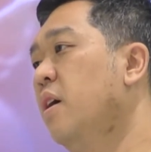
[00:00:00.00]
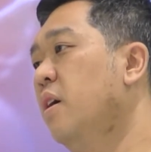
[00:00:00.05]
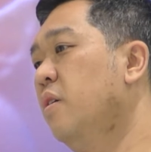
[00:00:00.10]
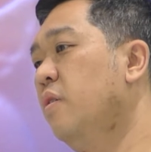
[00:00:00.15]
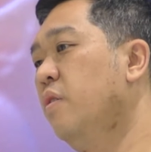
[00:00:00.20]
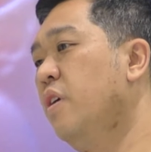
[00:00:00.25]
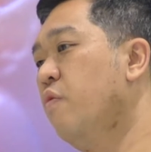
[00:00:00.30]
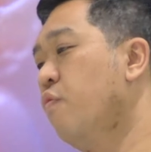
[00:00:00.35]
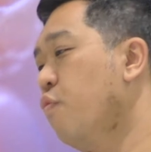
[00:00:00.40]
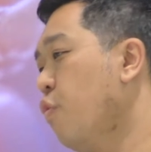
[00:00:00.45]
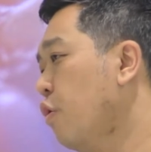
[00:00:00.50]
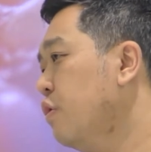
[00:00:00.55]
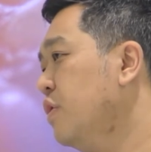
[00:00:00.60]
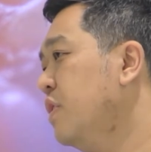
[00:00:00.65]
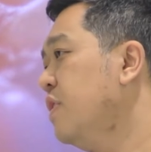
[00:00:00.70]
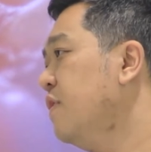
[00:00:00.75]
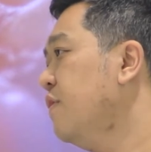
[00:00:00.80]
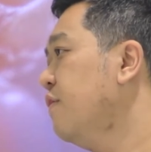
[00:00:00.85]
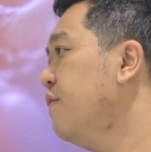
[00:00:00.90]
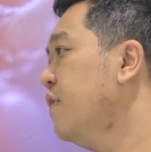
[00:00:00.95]

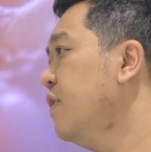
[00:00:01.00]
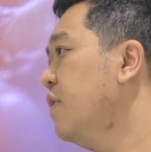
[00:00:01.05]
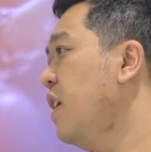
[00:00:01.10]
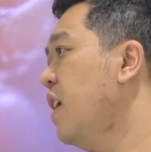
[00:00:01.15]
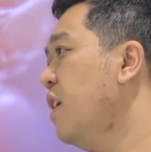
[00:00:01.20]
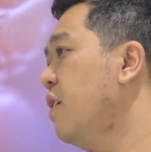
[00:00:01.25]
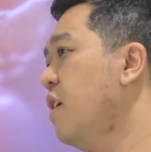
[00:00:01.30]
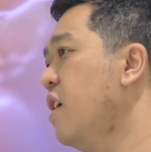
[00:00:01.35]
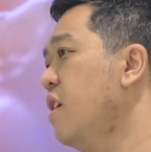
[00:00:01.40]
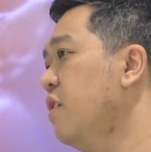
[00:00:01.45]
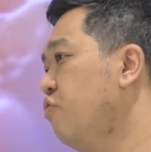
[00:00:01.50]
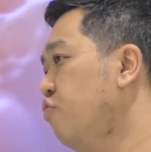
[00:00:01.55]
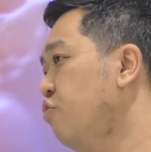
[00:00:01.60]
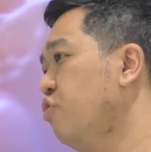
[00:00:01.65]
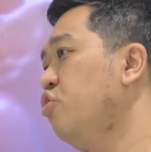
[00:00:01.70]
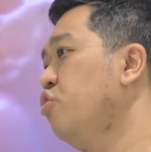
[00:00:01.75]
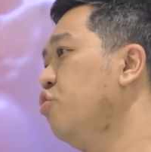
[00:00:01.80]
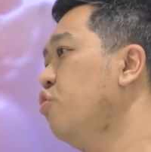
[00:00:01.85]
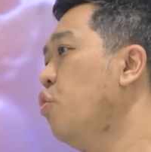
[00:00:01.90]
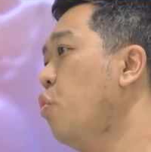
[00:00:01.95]
erosive and
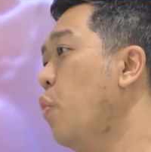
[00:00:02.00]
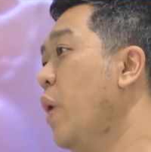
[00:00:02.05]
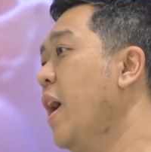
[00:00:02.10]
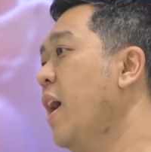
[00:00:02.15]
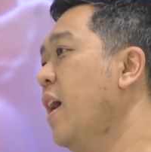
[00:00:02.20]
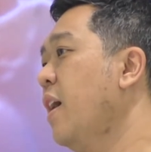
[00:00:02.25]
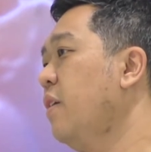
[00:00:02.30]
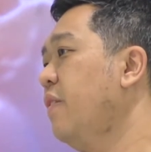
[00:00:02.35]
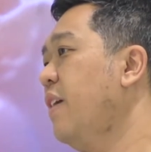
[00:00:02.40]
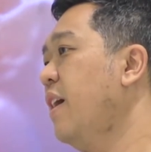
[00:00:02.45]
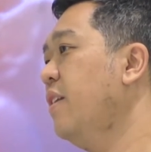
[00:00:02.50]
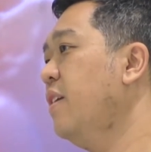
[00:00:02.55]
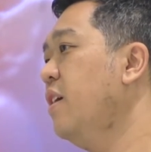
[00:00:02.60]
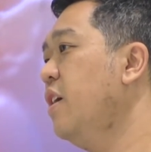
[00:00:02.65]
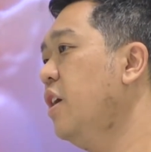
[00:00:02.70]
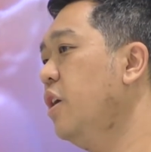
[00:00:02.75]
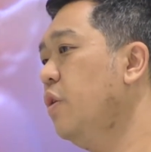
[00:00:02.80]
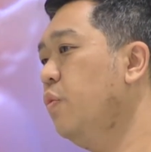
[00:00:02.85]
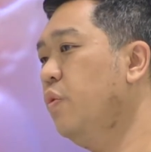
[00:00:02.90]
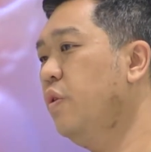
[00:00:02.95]
attritional wear that
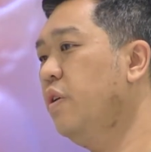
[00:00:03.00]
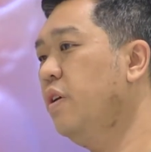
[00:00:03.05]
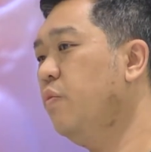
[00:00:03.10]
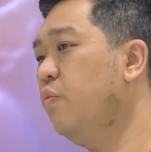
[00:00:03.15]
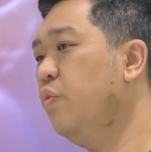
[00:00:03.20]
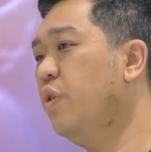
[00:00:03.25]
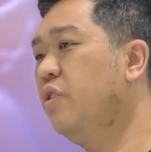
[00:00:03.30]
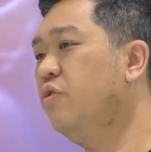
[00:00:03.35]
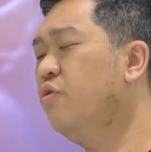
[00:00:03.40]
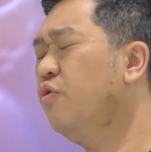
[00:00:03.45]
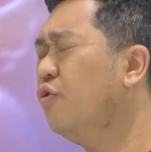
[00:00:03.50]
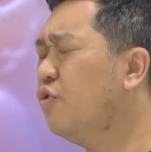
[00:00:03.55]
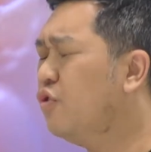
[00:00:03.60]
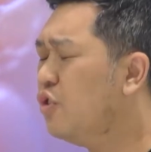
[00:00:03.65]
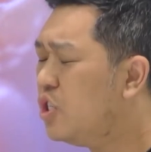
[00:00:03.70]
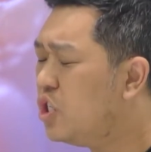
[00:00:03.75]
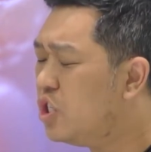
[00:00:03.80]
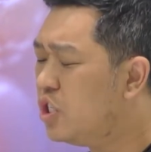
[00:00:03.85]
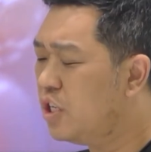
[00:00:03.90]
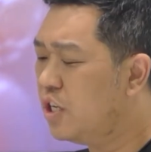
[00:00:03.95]
we
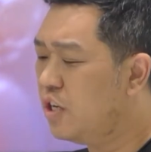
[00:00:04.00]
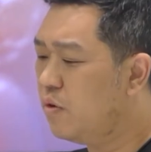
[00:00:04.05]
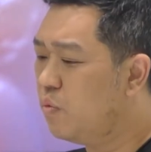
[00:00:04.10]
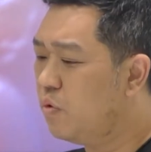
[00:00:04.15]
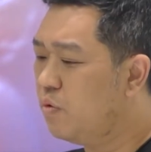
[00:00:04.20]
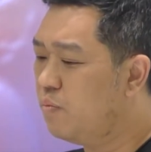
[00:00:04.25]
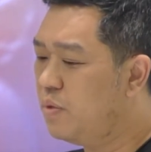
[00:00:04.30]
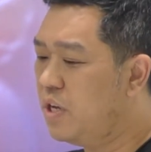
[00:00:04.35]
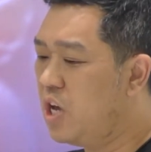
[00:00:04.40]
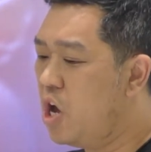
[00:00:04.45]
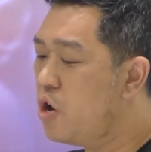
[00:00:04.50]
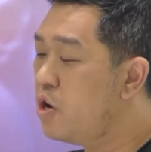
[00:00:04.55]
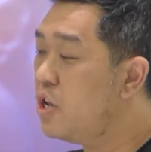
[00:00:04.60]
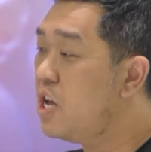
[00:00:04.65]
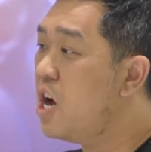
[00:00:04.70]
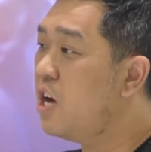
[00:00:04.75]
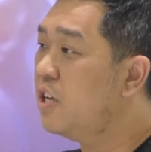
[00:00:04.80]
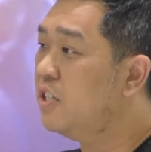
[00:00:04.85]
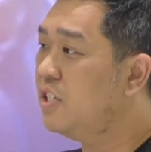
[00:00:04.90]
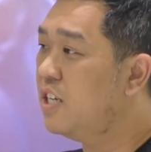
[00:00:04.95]
traditionally would be only
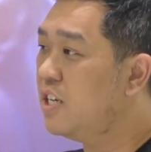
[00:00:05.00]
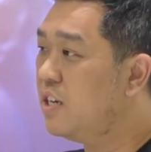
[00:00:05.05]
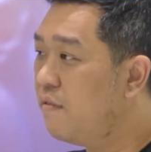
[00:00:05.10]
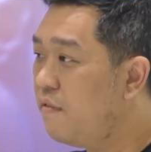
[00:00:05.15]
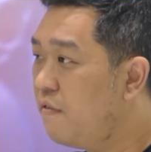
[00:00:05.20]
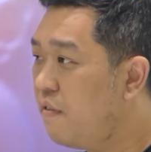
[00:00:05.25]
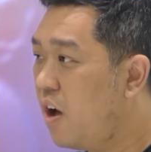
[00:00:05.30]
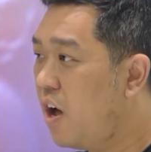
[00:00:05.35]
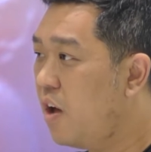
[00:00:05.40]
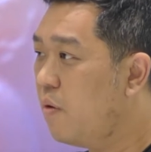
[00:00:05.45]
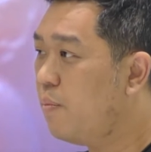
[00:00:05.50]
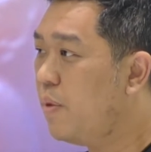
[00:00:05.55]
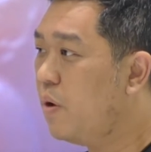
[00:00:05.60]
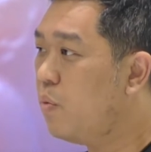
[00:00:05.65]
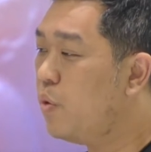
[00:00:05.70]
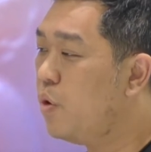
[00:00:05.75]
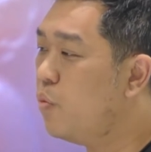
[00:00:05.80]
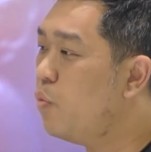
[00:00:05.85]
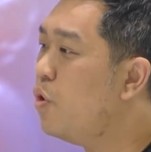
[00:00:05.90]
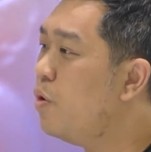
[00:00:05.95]
identified, but
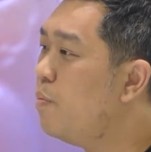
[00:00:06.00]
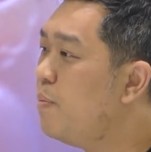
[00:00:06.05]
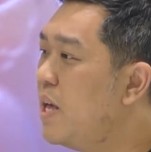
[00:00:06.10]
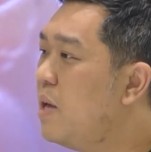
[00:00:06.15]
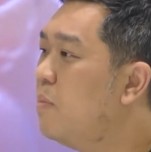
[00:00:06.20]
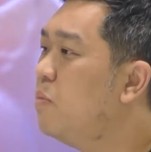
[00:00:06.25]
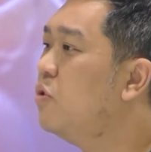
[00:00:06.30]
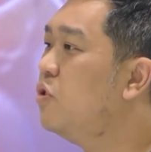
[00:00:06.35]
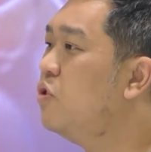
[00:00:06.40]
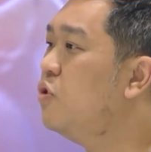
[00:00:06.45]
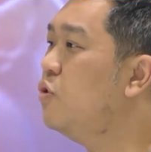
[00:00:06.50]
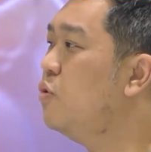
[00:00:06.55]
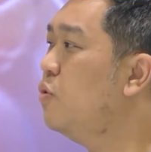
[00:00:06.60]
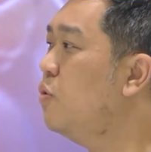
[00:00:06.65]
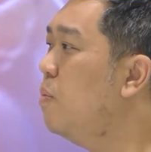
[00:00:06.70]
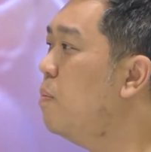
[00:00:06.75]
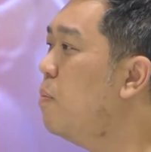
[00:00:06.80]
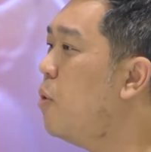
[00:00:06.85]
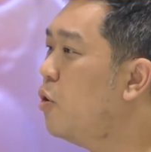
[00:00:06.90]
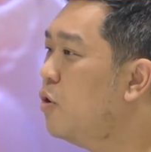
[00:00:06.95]
we wouldn't be able
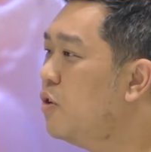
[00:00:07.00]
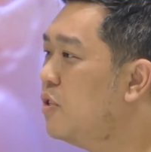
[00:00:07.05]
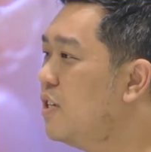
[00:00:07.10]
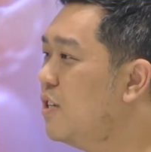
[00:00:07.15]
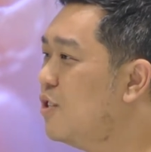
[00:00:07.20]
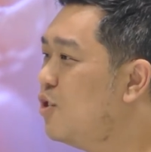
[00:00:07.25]
to monitor.